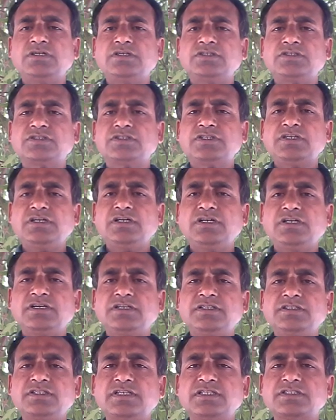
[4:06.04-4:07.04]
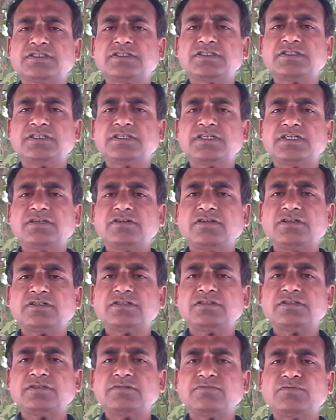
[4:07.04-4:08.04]
steel industry cannot
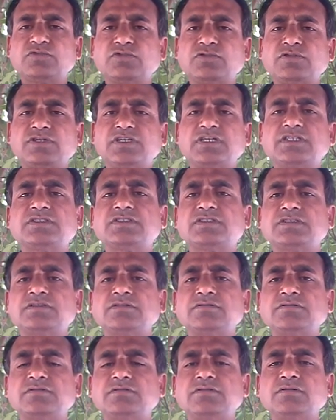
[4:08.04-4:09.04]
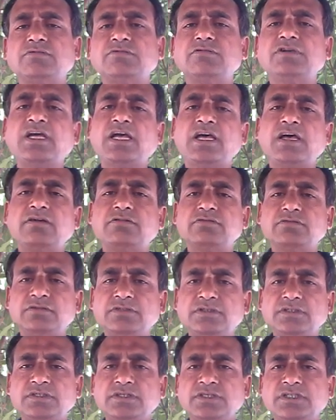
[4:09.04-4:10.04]
progress. We have
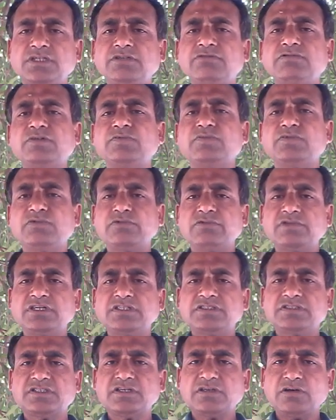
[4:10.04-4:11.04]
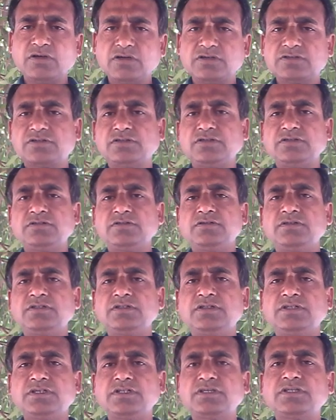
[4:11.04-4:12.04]
even progressed a lot
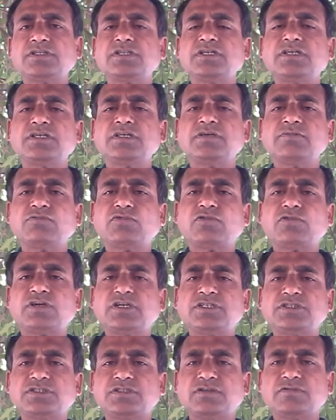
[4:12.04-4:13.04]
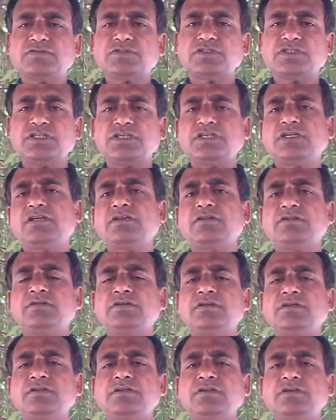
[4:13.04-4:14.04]
in the production of steel.
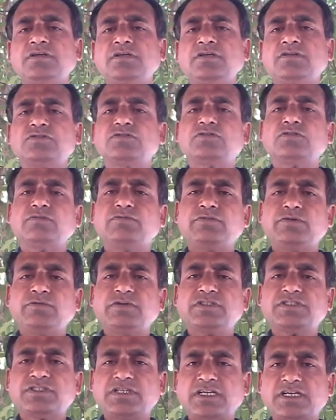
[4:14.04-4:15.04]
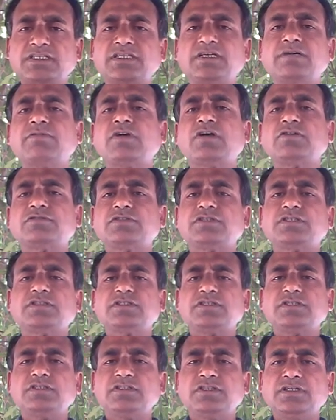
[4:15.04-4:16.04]
So we will study about it
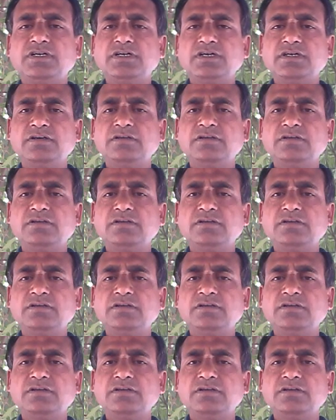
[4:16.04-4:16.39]
in the